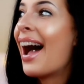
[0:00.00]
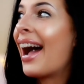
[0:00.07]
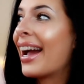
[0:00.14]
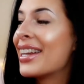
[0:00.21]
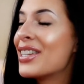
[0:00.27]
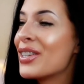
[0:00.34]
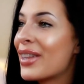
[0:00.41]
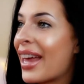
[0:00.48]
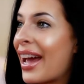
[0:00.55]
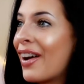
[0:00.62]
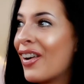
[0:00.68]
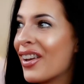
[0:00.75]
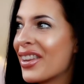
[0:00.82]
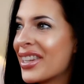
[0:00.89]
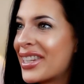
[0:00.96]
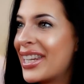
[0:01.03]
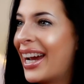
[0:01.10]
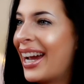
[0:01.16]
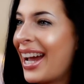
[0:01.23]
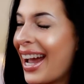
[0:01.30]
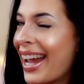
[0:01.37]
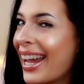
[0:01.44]
I do that all the
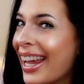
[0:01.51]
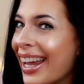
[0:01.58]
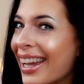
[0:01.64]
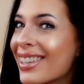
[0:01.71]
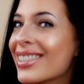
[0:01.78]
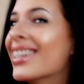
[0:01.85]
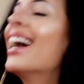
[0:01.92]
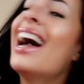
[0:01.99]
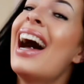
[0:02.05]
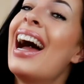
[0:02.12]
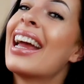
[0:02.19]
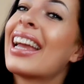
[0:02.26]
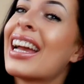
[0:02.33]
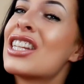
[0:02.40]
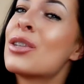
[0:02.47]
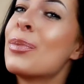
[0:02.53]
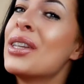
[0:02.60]
time. I catch